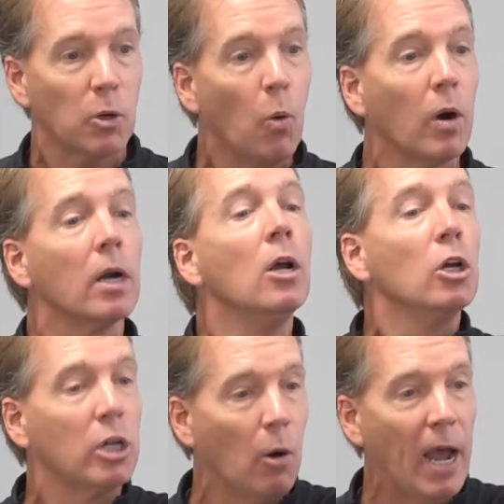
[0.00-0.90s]
Or
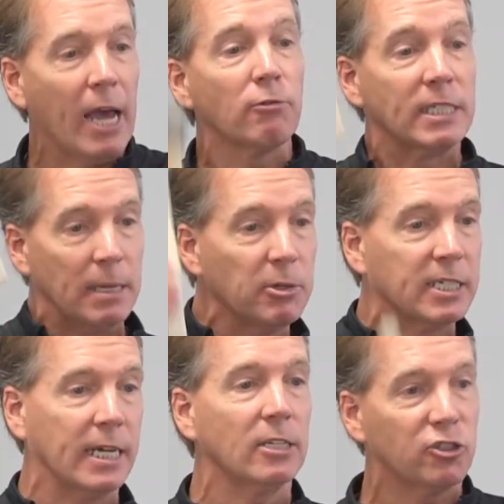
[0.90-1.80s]
go ahead, redeem your
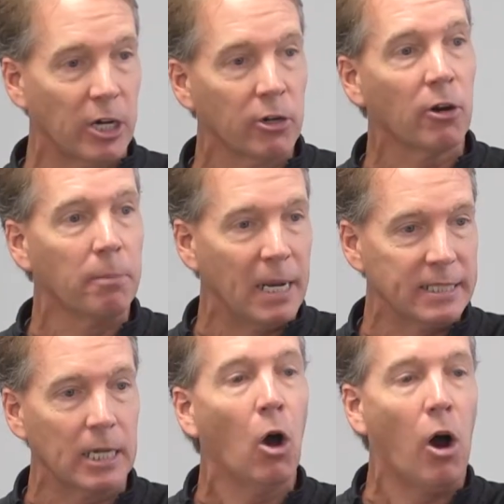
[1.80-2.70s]
ticket, share your
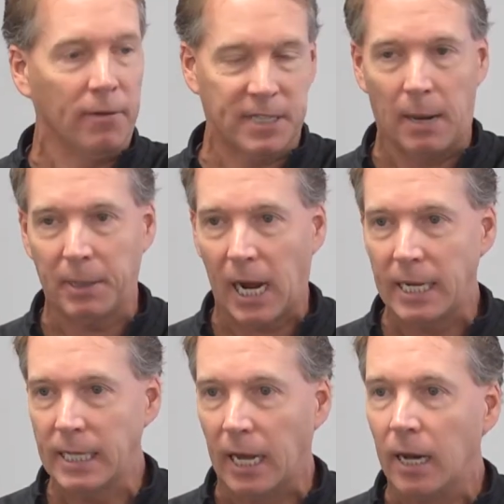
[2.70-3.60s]
amazing off-topic
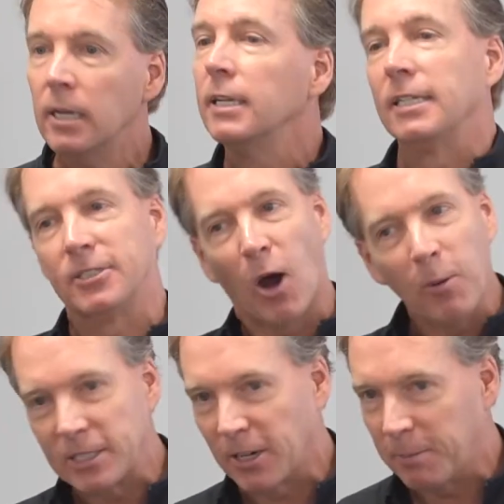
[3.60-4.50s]
idea, because it's
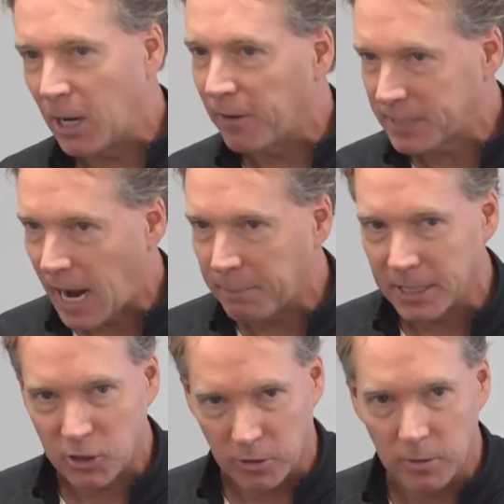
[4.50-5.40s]
always going to be
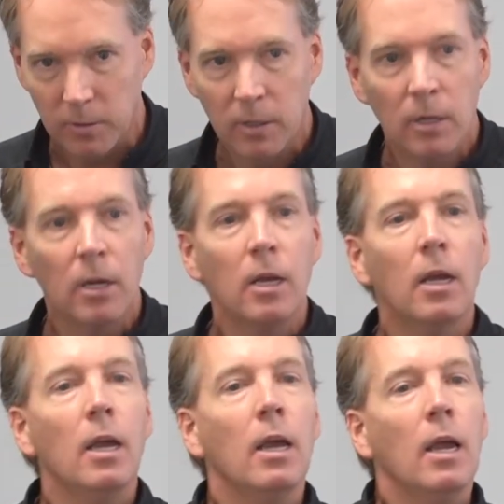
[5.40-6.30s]
off-topic, true?
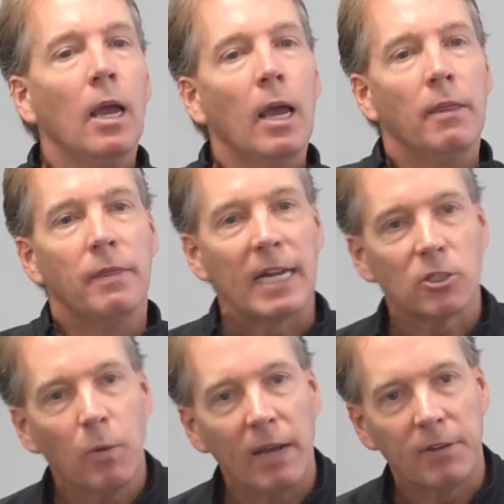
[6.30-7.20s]
That's
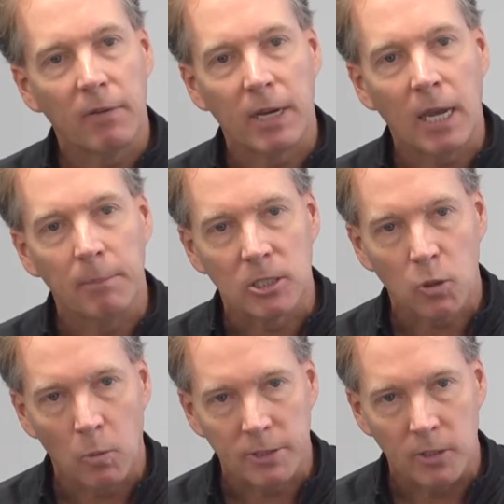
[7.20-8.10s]
a way of giving him a
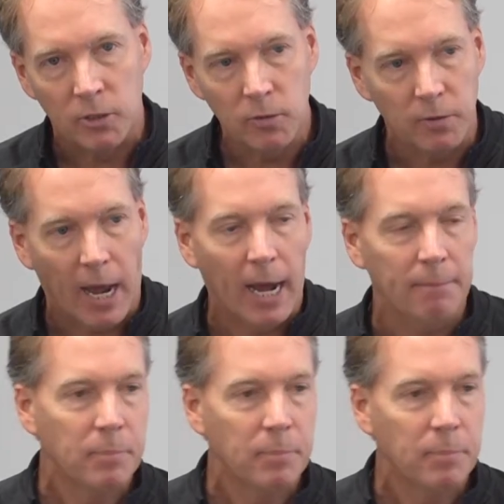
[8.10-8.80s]
tool to do that.